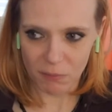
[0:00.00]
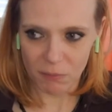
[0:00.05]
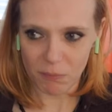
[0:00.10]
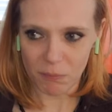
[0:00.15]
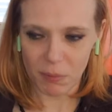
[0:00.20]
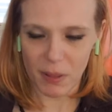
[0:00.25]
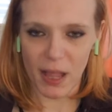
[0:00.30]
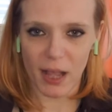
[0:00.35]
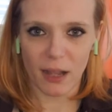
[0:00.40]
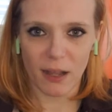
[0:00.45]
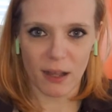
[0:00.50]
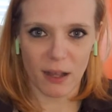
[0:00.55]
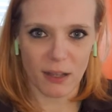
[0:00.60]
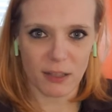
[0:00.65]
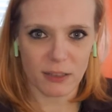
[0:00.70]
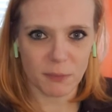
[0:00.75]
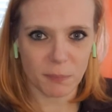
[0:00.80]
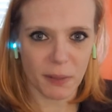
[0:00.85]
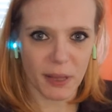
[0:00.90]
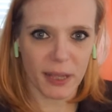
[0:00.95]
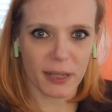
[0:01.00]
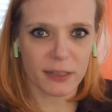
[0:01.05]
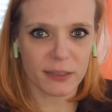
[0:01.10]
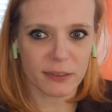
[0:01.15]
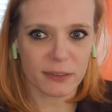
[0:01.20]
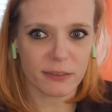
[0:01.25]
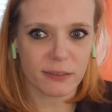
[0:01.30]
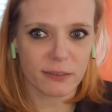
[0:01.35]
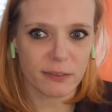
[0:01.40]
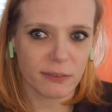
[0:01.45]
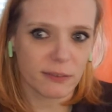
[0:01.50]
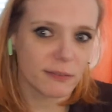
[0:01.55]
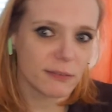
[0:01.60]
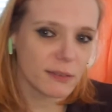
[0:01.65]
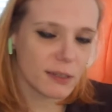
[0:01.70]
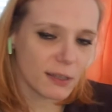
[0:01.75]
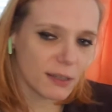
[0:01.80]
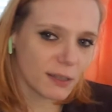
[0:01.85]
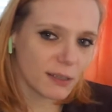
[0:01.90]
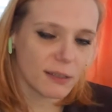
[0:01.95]
black cosplayers'
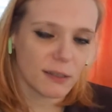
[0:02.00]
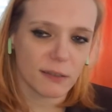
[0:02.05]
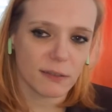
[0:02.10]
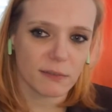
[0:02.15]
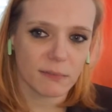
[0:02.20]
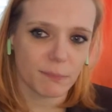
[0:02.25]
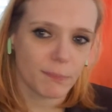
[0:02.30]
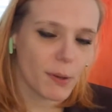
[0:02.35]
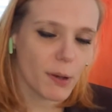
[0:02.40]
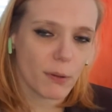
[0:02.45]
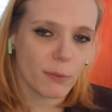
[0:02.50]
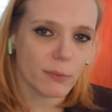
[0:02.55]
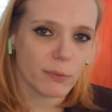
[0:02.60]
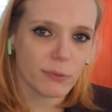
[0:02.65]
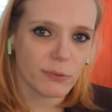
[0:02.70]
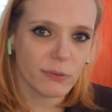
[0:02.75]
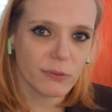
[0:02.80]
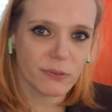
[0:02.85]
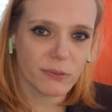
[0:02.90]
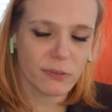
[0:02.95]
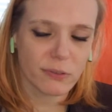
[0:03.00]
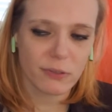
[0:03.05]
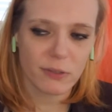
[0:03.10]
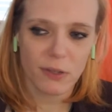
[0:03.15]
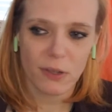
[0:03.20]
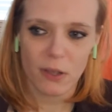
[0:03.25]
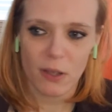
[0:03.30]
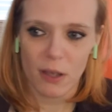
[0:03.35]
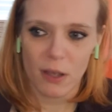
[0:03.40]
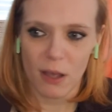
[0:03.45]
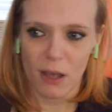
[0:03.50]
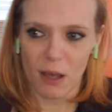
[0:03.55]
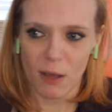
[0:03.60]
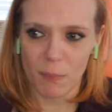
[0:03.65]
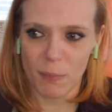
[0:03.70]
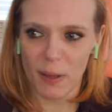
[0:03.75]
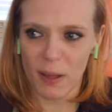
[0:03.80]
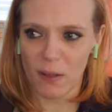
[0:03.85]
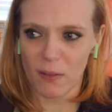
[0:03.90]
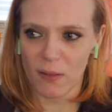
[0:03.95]
posts
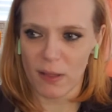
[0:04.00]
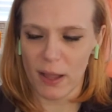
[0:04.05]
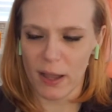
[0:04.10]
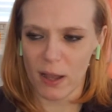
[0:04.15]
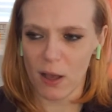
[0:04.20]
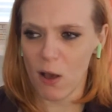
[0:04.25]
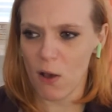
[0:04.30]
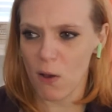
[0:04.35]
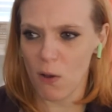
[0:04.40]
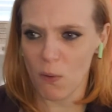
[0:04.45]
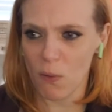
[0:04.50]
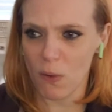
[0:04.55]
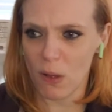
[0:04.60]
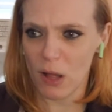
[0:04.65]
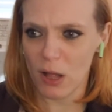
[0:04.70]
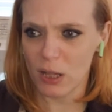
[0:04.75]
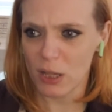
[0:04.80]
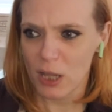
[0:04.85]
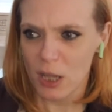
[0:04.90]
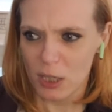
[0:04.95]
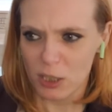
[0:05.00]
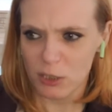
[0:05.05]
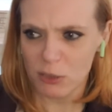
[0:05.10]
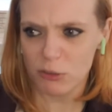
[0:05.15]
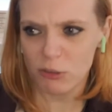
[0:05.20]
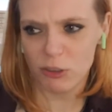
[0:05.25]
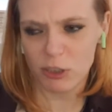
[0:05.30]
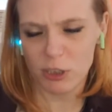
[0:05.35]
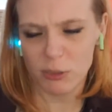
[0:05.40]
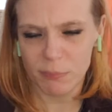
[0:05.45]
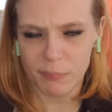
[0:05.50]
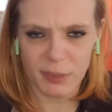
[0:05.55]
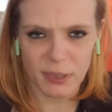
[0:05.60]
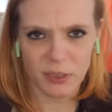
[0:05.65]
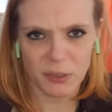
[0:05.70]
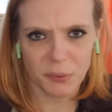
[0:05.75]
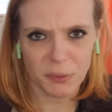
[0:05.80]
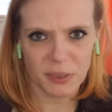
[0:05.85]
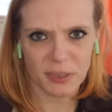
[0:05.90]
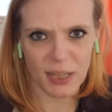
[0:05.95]
about, like, oh, well, you shouldn't be
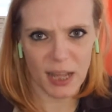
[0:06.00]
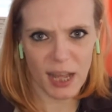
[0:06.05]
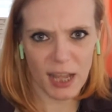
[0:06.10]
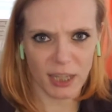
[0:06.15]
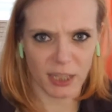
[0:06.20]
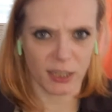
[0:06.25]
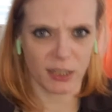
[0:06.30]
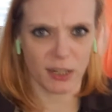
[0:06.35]
doing that,